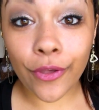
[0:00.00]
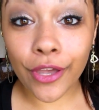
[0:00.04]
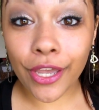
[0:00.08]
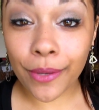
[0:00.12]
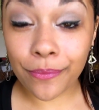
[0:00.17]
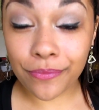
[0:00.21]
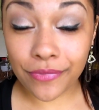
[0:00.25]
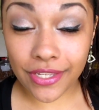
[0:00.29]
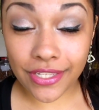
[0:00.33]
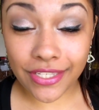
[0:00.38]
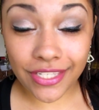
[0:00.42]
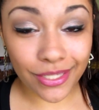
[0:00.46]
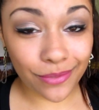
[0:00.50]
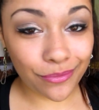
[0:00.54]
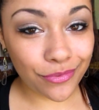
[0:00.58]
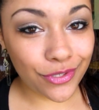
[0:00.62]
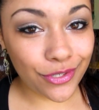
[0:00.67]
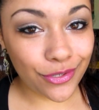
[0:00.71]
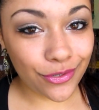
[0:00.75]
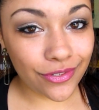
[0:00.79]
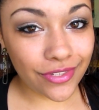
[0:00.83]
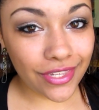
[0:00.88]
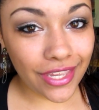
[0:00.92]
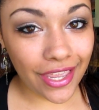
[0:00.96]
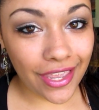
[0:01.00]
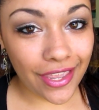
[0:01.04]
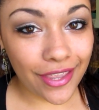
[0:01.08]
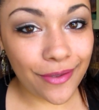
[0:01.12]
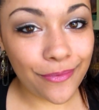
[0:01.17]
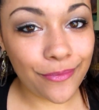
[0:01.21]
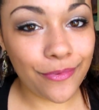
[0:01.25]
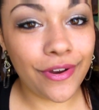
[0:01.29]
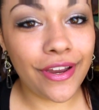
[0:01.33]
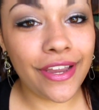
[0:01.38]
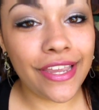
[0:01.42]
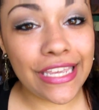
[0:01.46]
welcome to Tip Tuesday,
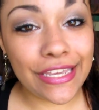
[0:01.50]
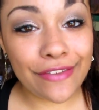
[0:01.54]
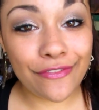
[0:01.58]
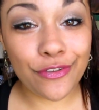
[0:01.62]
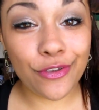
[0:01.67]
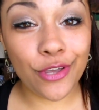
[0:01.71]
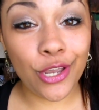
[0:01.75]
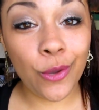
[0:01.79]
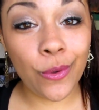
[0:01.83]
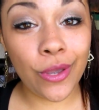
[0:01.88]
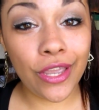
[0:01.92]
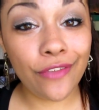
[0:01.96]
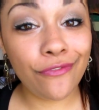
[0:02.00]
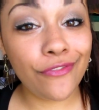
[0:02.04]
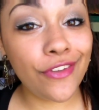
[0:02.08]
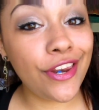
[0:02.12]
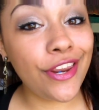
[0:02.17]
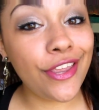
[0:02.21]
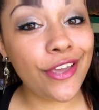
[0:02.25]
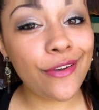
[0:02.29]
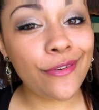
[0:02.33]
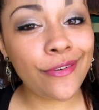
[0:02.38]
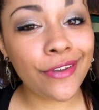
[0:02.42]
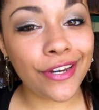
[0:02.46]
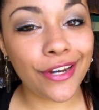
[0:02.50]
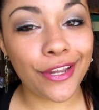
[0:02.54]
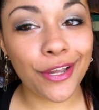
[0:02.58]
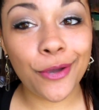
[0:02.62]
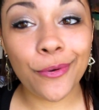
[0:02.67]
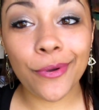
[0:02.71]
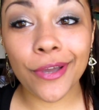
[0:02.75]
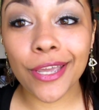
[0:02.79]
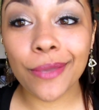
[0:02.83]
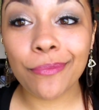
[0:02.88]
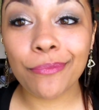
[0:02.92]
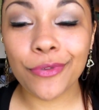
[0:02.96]
where I give you a quick video and a
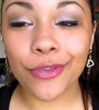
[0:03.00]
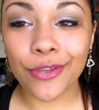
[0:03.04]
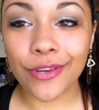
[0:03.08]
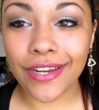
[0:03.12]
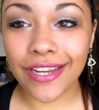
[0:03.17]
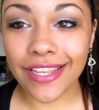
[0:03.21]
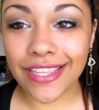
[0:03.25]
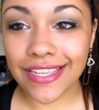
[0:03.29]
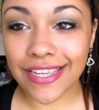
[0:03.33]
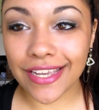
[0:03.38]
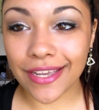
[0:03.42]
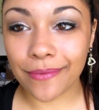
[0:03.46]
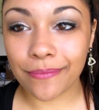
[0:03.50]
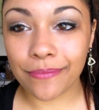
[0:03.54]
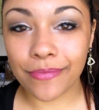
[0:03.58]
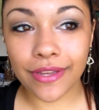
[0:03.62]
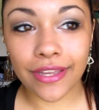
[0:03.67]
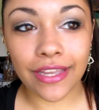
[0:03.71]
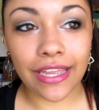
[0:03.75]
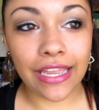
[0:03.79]
quick beauty tip.